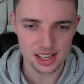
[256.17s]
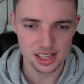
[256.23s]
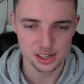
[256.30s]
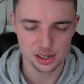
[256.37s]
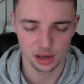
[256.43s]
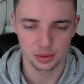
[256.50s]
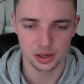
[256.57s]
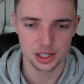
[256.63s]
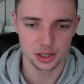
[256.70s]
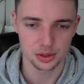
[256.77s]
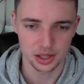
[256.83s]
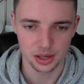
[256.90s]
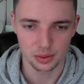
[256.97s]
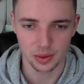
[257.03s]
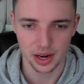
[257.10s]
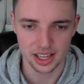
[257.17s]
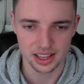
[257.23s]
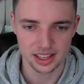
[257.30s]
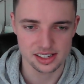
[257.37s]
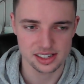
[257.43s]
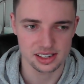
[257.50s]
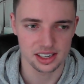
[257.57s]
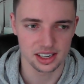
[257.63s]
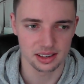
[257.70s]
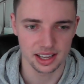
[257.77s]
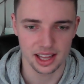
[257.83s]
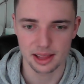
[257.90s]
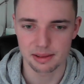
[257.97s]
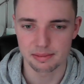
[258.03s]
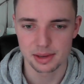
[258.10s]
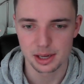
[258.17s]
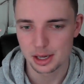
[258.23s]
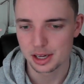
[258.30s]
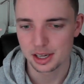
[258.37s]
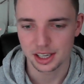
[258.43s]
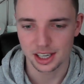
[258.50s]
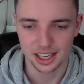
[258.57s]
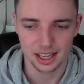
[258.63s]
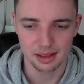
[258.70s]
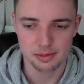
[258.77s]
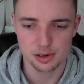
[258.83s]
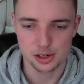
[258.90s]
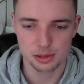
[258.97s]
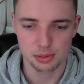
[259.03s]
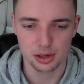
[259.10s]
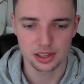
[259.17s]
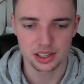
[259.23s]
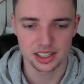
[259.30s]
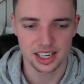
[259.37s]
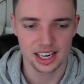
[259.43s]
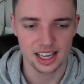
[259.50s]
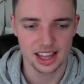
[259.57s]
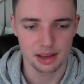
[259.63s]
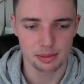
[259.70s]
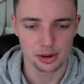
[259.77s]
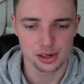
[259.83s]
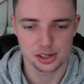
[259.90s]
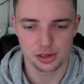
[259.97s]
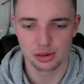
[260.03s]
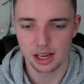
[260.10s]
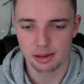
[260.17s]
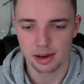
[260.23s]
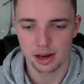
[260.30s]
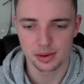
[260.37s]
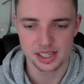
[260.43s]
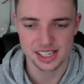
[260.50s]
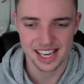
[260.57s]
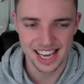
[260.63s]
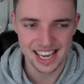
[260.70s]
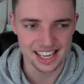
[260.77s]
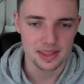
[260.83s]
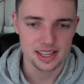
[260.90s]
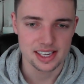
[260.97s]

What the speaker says: and so I want to do it in a way that's gonna get them to respond, and getting their personal email is key.